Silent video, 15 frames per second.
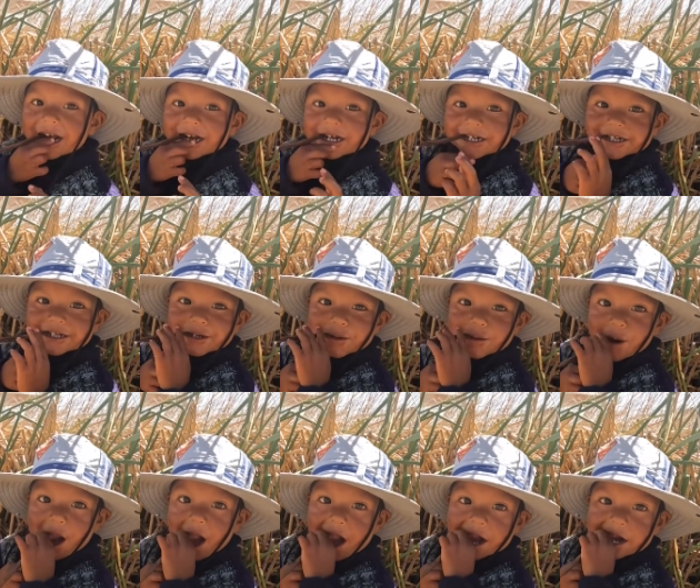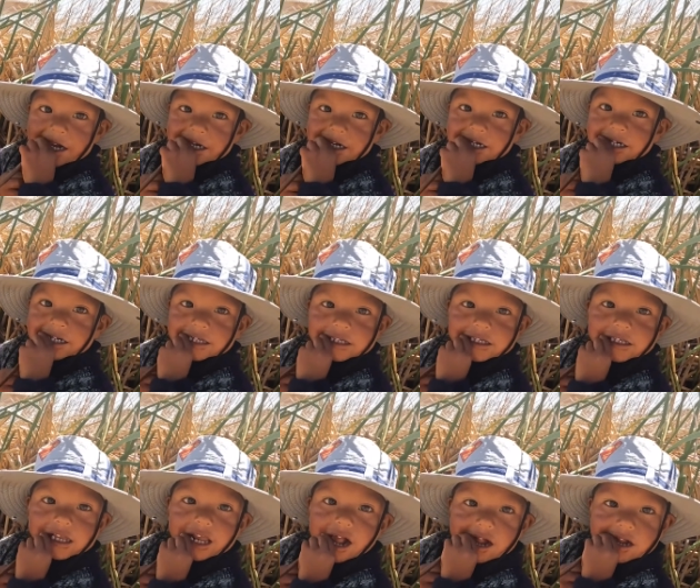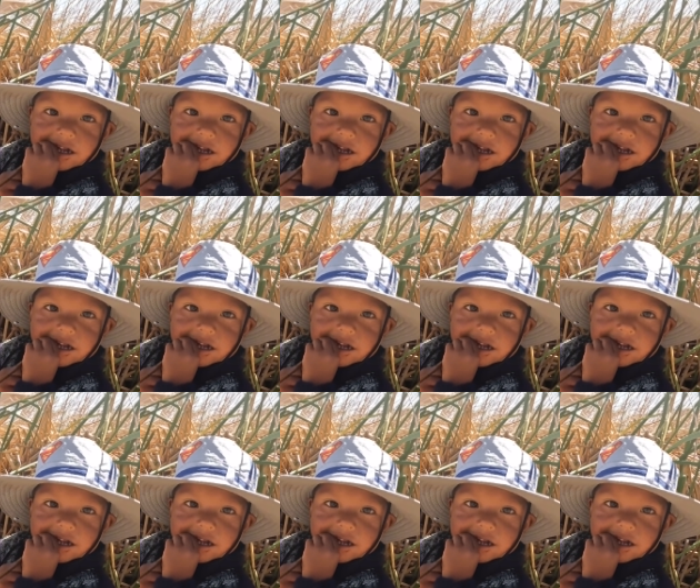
much stuff do you really need to be happy?